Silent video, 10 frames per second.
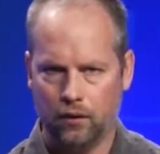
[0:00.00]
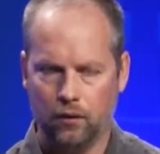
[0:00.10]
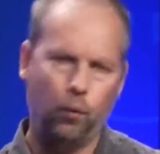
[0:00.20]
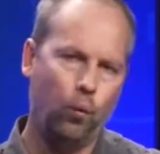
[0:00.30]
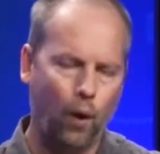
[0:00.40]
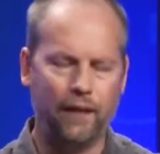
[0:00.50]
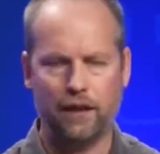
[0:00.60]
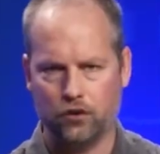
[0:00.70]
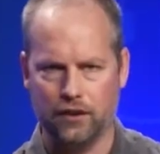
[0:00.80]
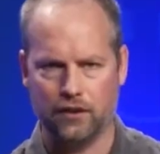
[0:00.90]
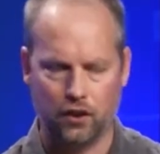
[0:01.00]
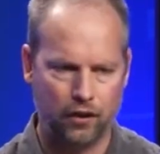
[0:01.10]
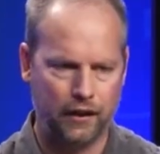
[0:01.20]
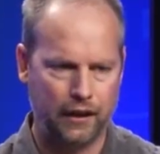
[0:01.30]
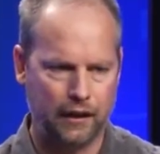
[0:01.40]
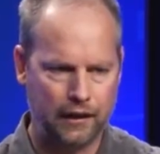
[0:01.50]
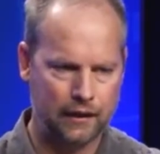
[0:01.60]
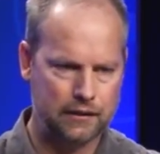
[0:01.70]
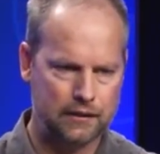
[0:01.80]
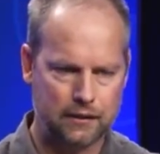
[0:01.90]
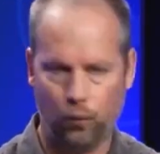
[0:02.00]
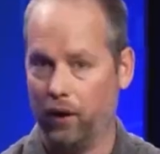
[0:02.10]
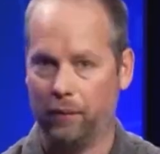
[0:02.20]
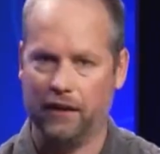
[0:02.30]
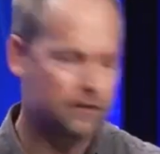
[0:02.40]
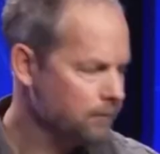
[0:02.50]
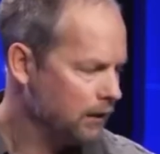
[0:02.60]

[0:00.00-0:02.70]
why that trend's occurring and what it means.